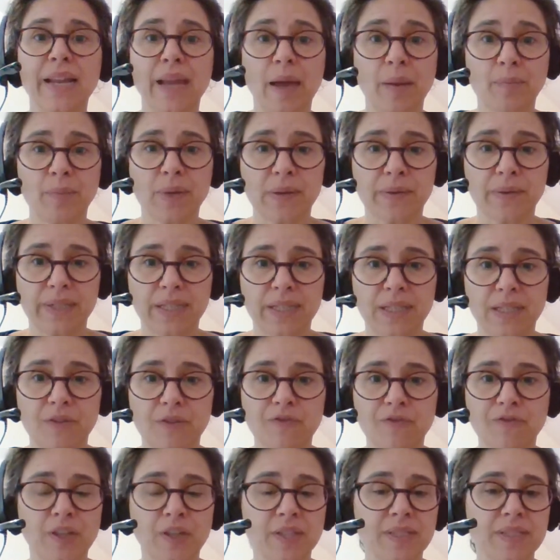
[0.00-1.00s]
ClimeMarine,
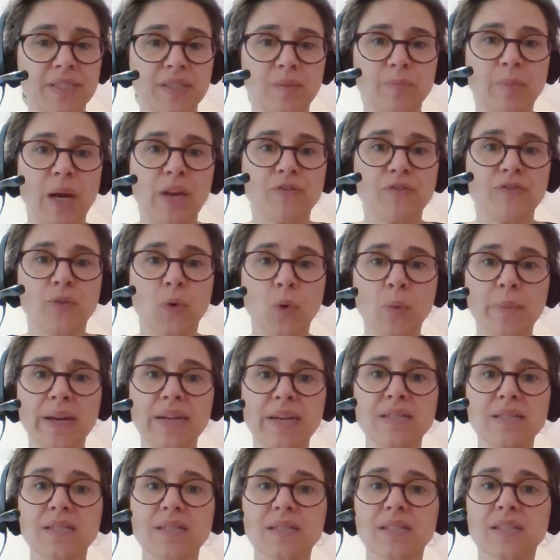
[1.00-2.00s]
funded by
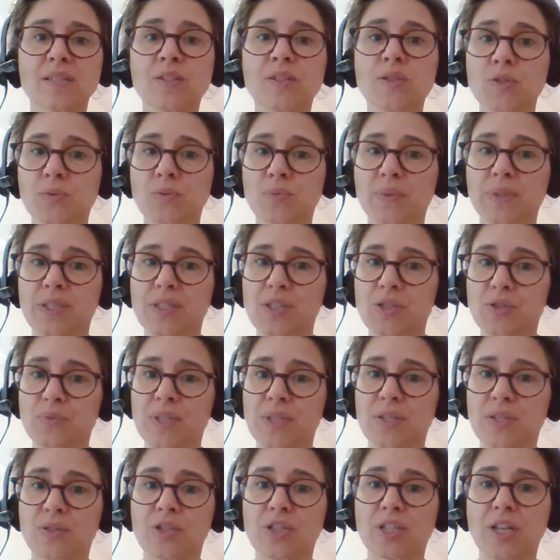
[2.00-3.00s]
FORMAS, the Swedish
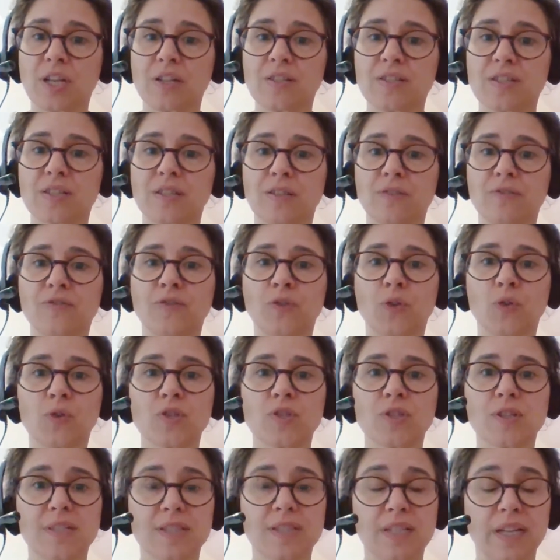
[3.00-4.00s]
Research Council for
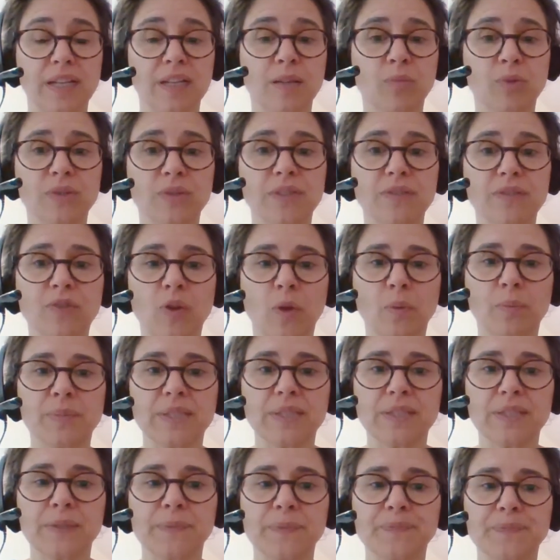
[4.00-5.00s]
Sustainable
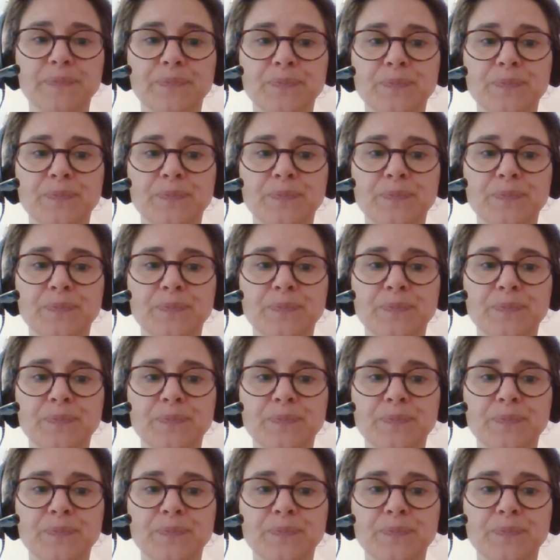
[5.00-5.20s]
Development.